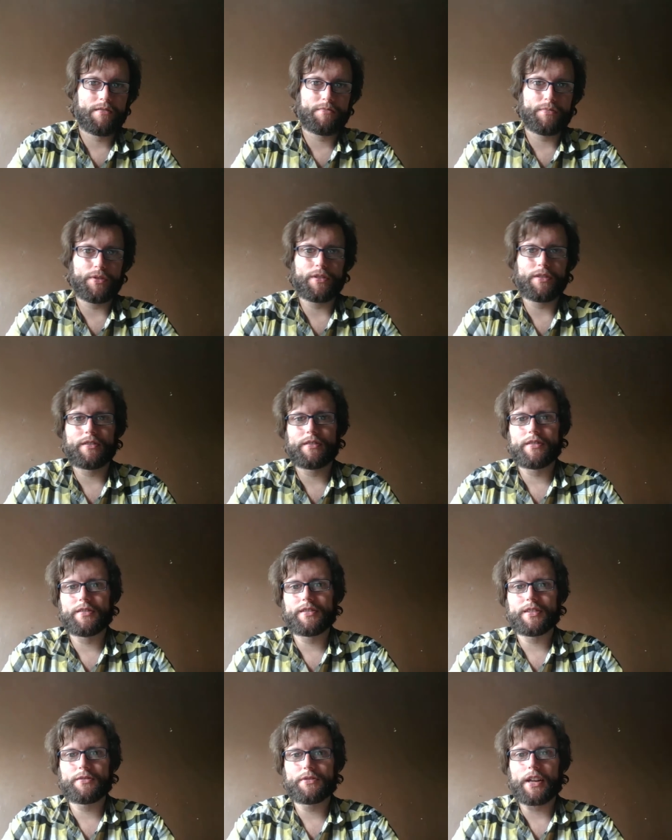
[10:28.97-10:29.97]
But
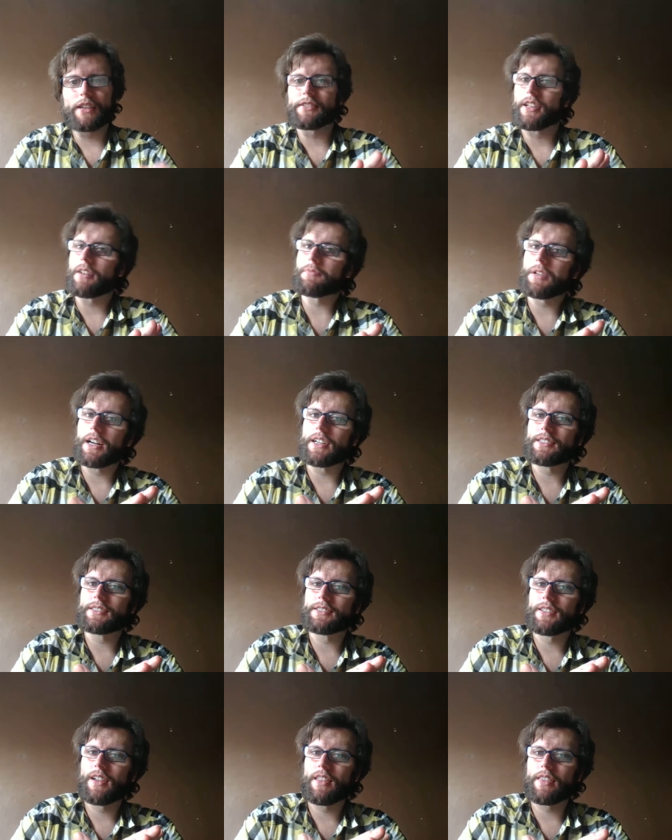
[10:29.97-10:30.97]
until next time,
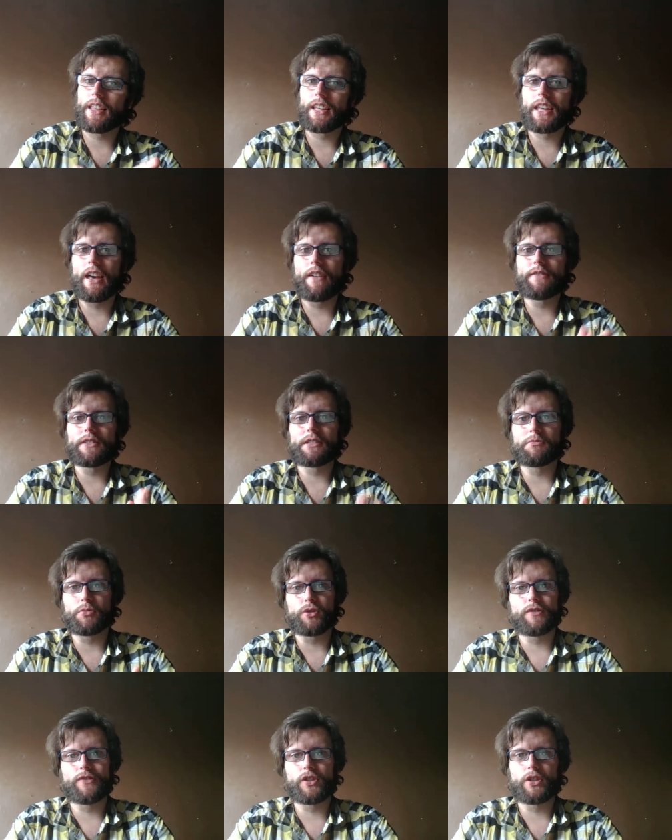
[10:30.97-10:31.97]
guys, thank you ever so
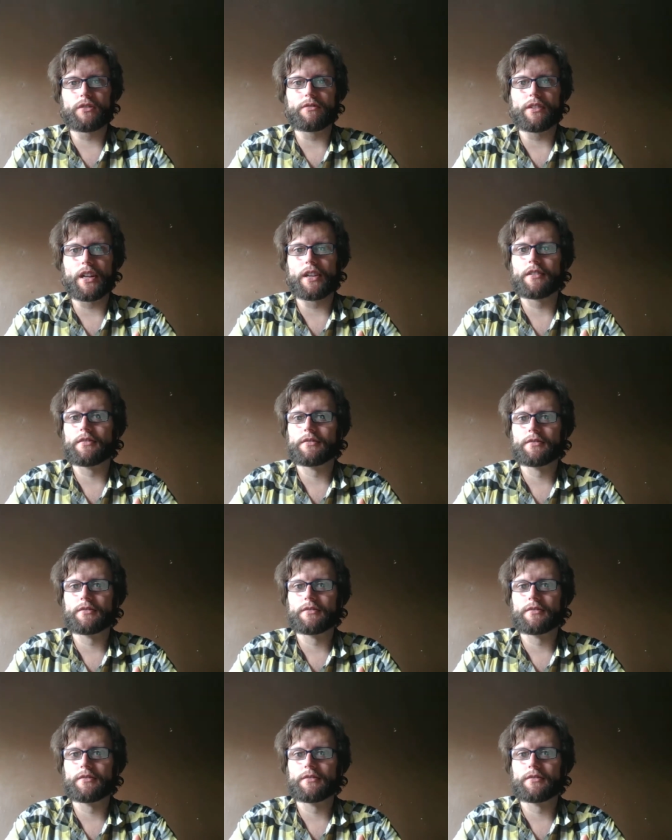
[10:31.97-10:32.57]
much for tuning in.